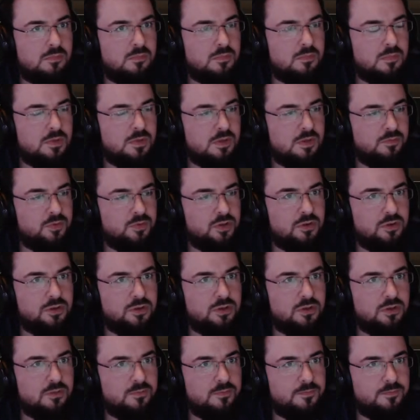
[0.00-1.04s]
Have you got?
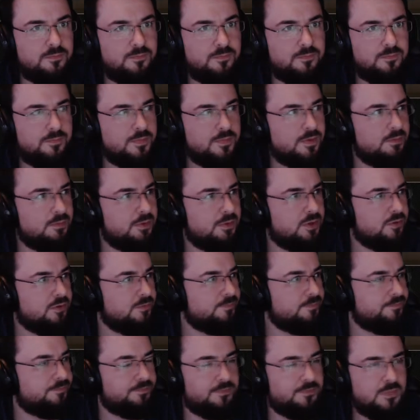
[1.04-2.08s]
There we go.
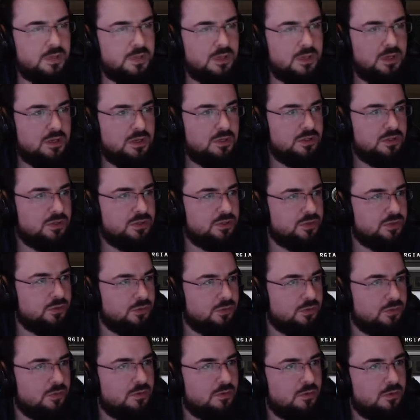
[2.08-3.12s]
So,
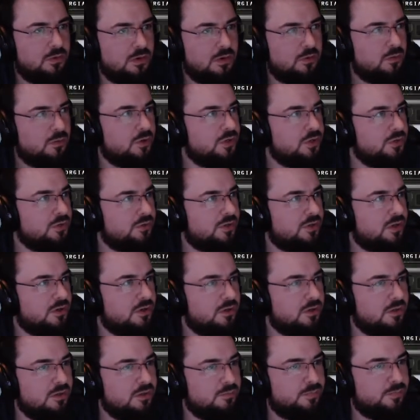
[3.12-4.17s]
what are you
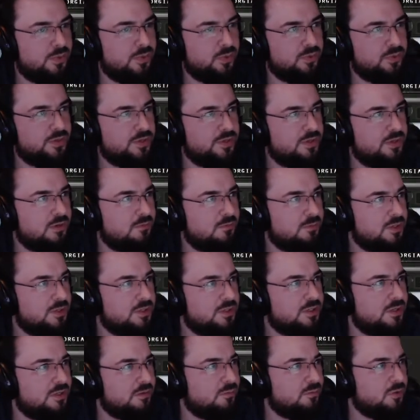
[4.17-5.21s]
currently building in
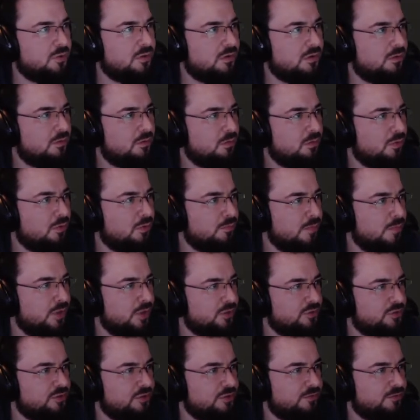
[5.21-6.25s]
Winston? What
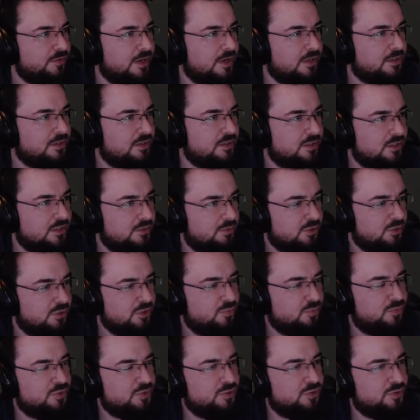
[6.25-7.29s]
military factories? What are you
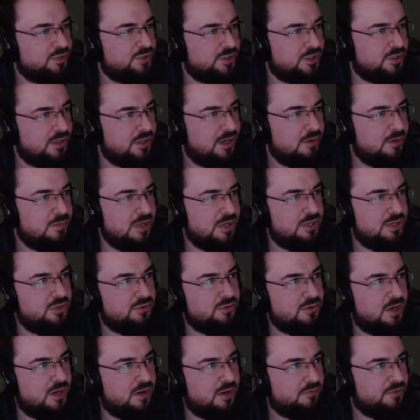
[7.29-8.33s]
producing? How many do you
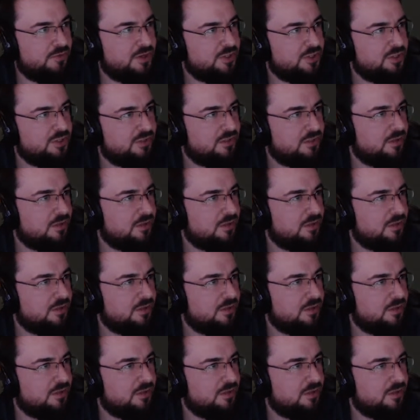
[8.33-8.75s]
have actually?